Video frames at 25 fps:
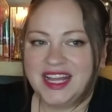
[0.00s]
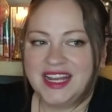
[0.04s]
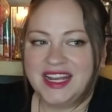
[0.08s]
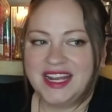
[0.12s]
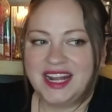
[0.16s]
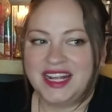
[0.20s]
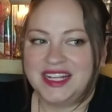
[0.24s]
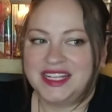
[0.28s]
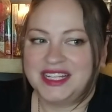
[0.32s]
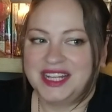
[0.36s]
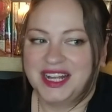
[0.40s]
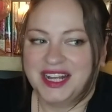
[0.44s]
And
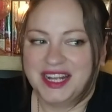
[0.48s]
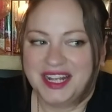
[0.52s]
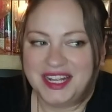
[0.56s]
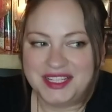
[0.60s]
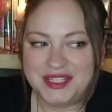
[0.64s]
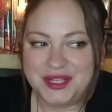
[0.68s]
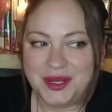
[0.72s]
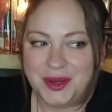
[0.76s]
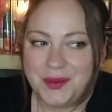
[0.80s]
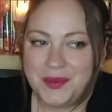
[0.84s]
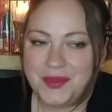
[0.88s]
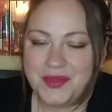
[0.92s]
I,
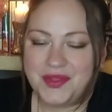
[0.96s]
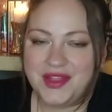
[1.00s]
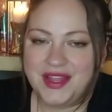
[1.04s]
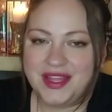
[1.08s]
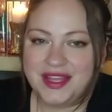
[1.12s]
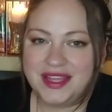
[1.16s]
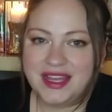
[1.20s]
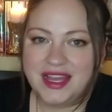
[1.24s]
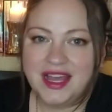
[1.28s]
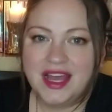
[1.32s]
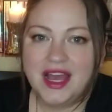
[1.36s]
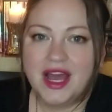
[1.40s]
I don't
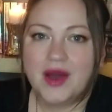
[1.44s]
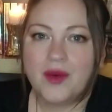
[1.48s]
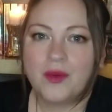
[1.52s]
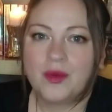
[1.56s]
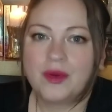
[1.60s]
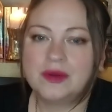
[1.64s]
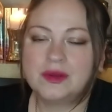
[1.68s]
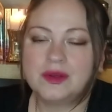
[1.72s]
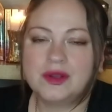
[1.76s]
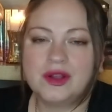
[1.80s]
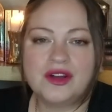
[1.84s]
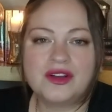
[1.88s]
think
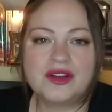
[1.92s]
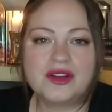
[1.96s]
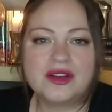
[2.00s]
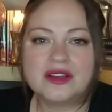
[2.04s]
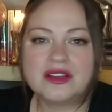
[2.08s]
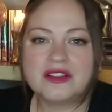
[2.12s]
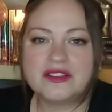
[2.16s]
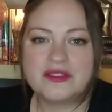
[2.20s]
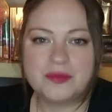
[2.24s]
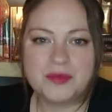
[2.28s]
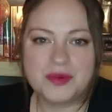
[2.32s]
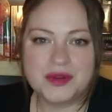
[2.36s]
we would all
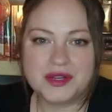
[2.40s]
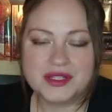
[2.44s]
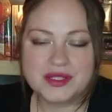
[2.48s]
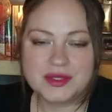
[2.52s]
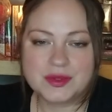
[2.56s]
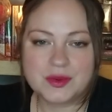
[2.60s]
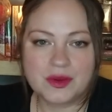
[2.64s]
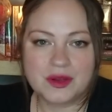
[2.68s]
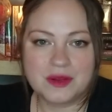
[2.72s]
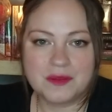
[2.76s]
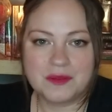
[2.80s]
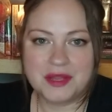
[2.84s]
go to the
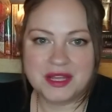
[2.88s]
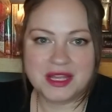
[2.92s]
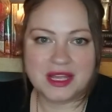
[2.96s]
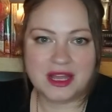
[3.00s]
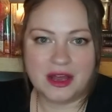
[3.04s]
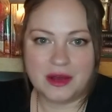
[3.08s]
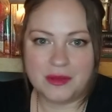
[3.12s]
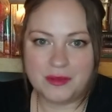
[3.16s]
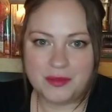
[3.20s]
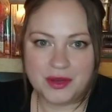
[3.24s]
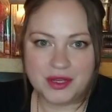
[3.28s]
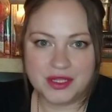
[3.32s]
bookstore and
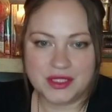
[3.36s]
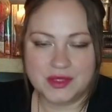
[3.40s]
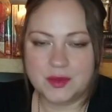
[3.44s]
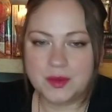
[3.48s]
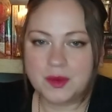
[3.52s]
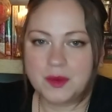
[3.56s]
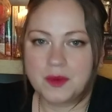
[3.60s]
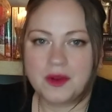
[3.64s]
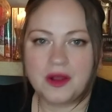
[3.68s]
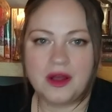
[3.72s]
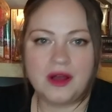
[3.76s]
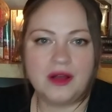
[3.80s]
pick out books.
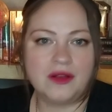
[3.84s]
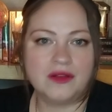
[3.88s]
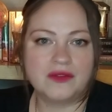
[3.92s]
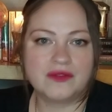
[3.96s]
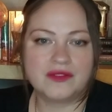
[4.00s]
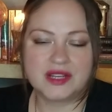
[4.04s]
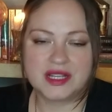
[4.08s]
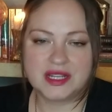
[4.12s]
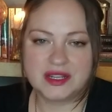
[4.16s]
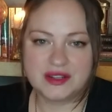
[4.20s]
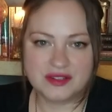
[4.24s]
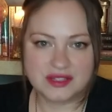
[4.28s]
We were
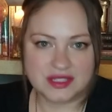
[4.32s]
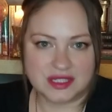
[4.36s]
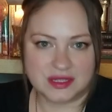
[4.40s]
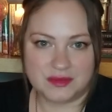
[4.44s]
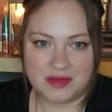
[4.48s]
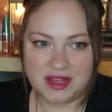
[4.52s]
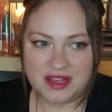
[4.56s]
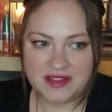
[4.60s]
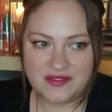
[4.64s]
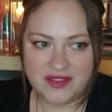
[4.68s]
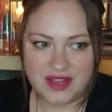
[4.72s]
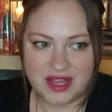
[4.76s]
all readers
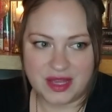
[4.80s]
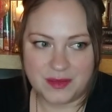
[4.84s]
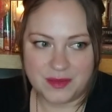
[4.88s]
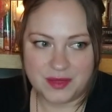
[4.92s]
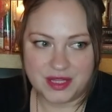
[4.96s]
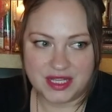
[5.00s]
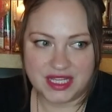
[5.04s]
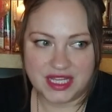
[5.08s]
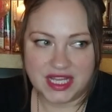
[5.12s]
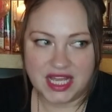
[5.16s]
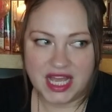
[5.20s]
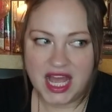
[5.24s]
in my
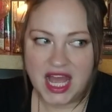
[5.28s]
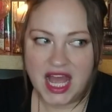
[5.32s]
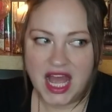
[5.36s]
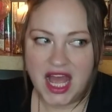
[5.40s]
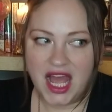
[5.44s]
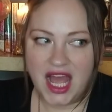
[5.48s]
family.